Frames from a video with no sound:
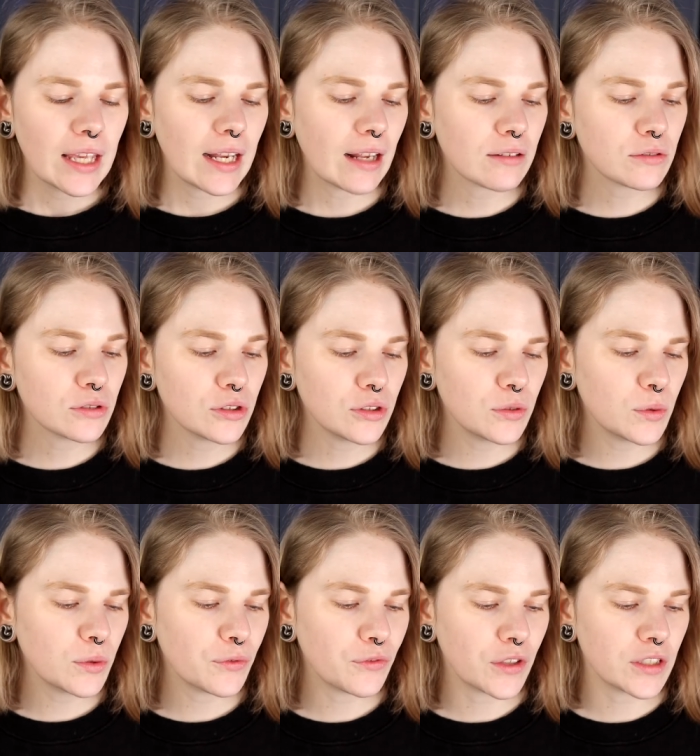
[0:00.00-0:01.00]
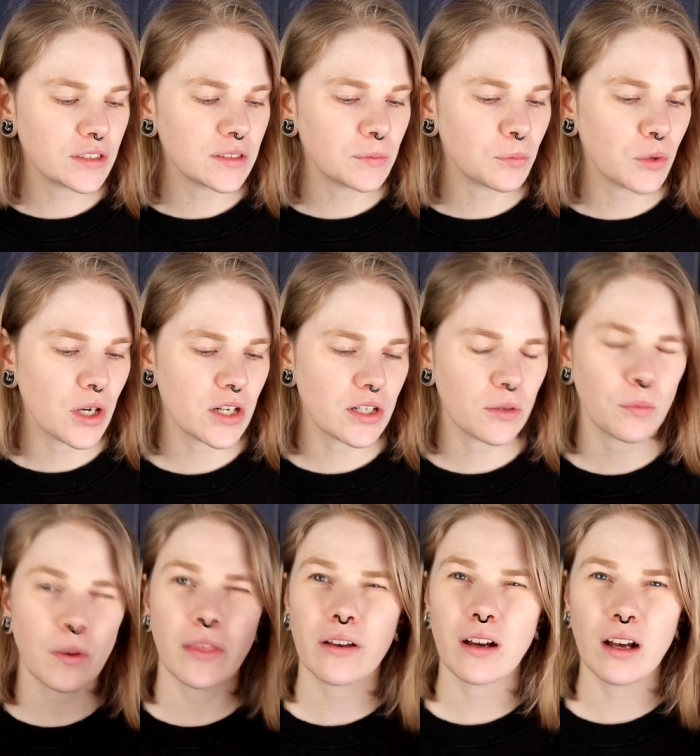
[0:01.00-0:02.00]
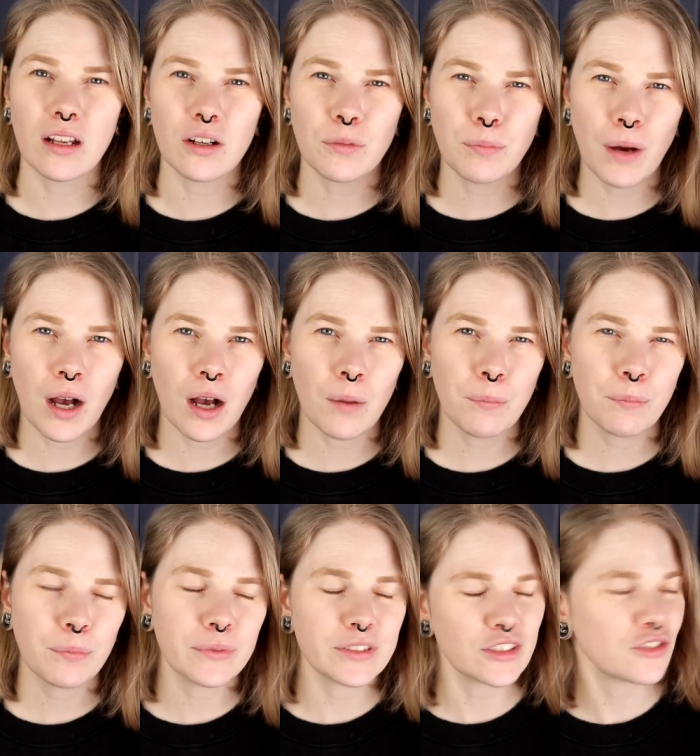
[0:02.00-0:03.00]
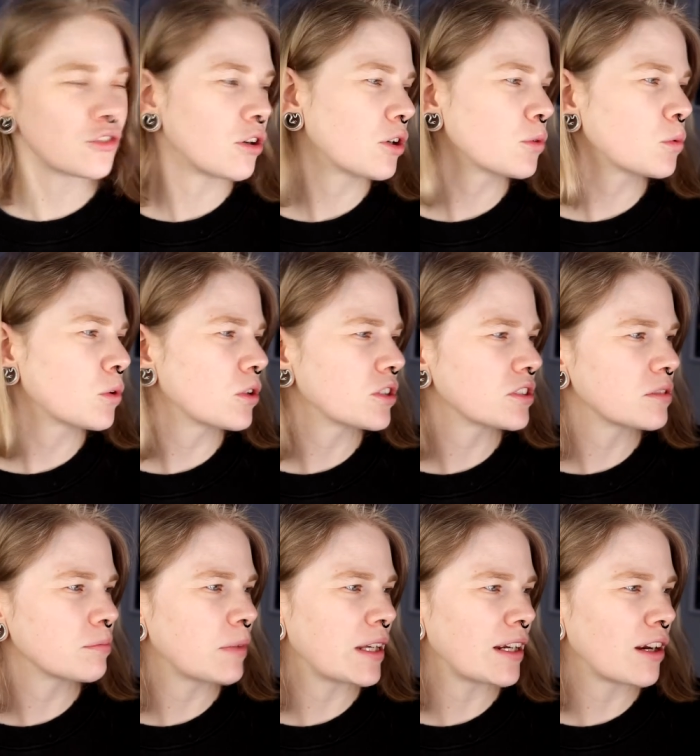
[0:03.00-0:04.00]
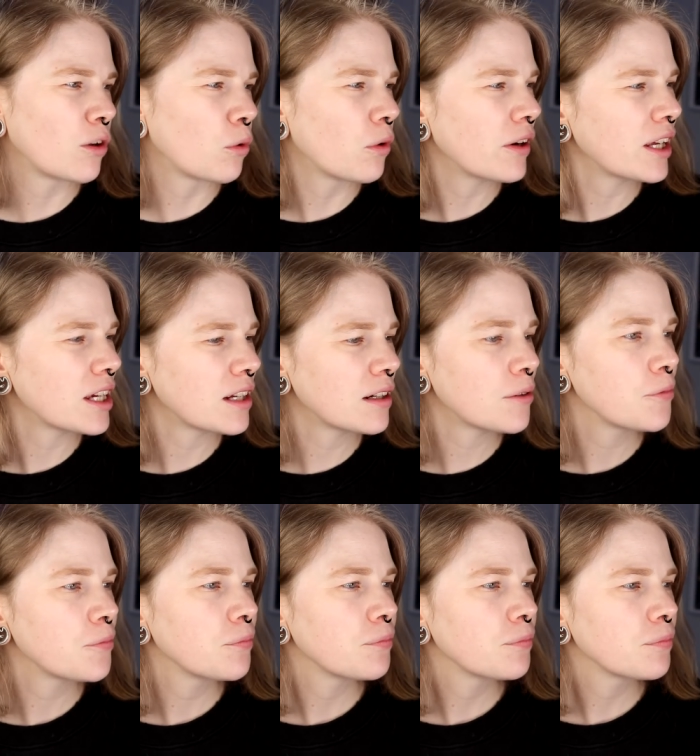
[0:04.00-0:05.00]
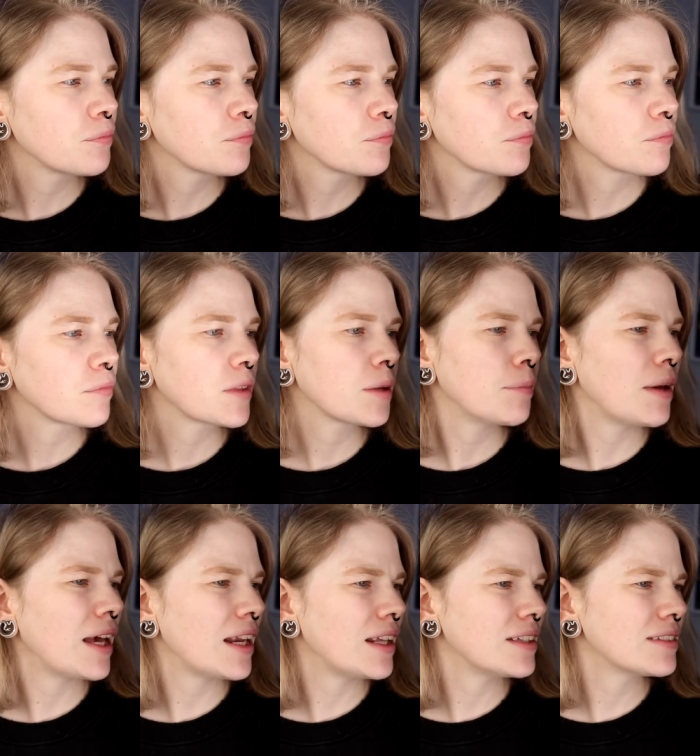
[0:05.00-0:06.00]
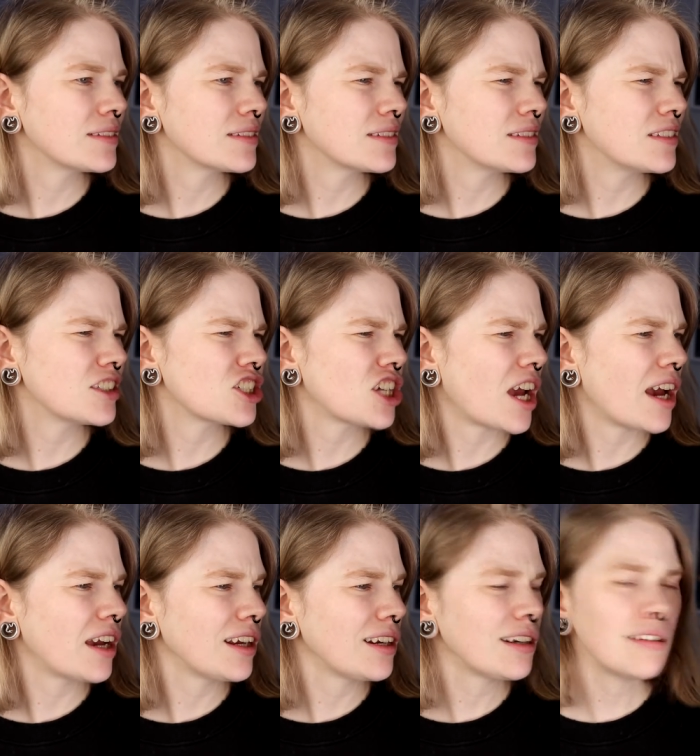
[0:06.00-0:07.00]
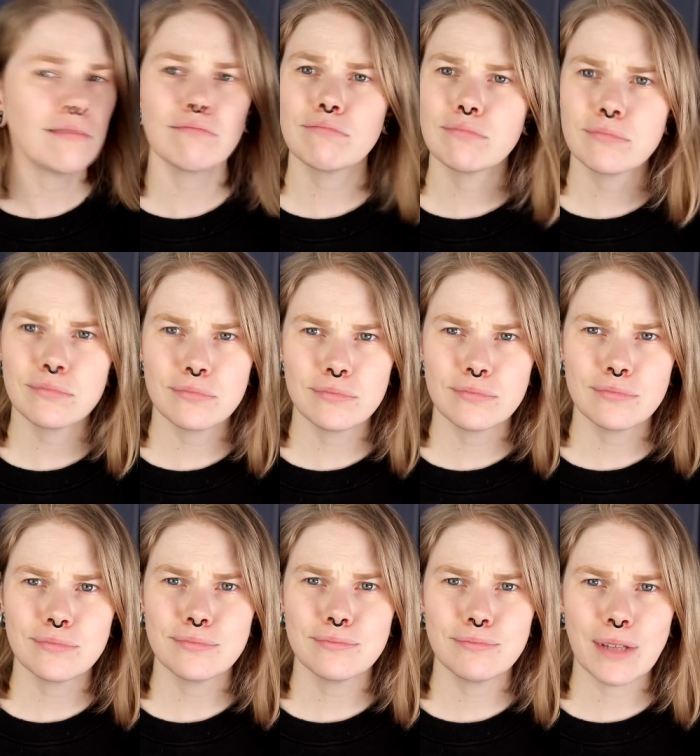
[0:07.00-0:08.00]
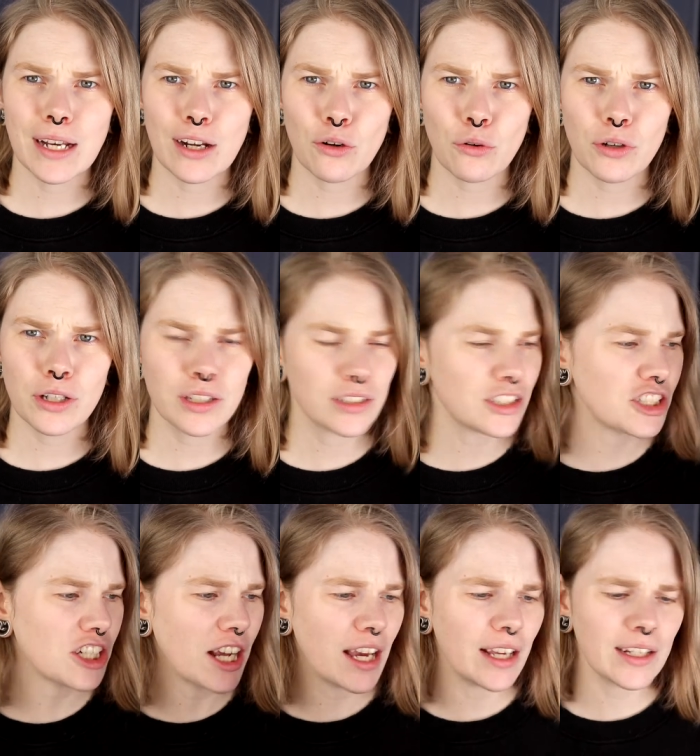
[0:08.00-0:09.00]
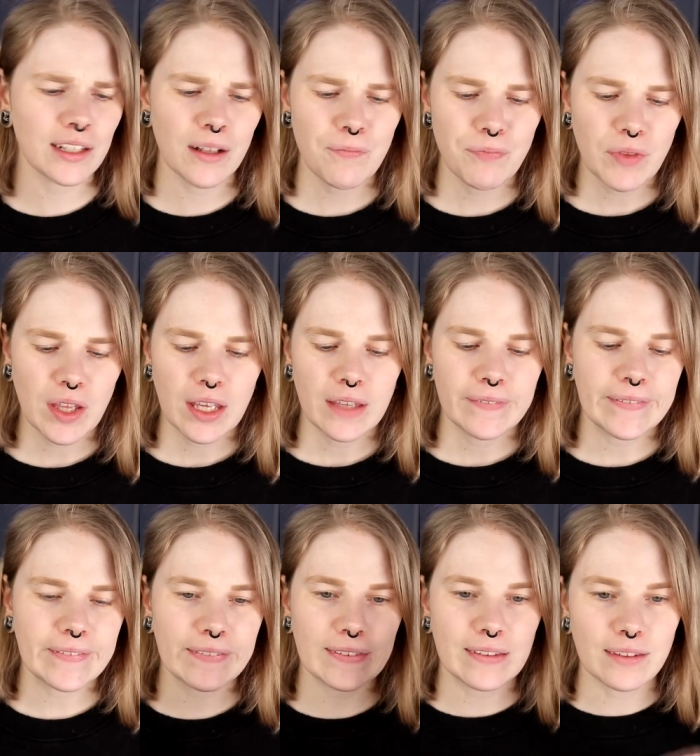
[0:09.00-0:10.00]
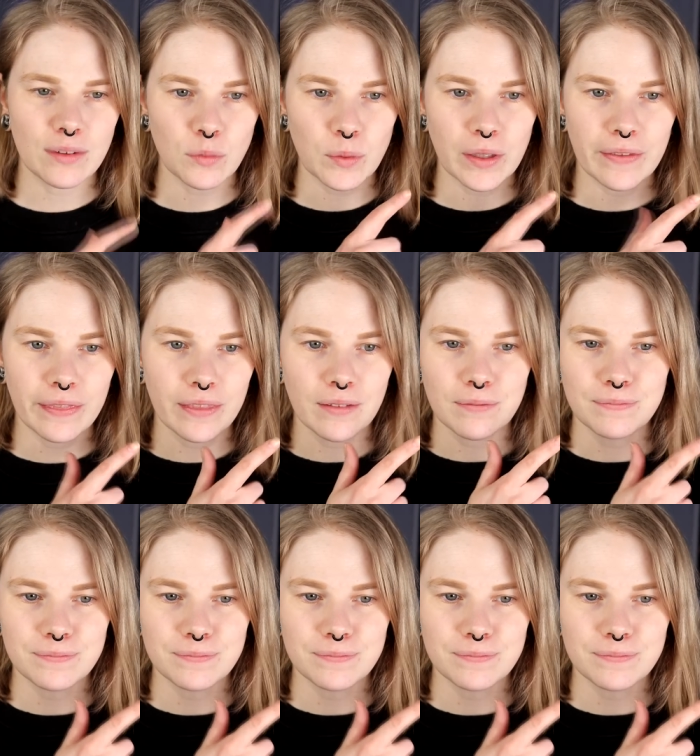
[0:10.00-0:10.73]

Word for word: and I'm going to do a first impression with the ColourPop Star Wars Mandalorian palette, The Child. Mandalorian The Child. This is with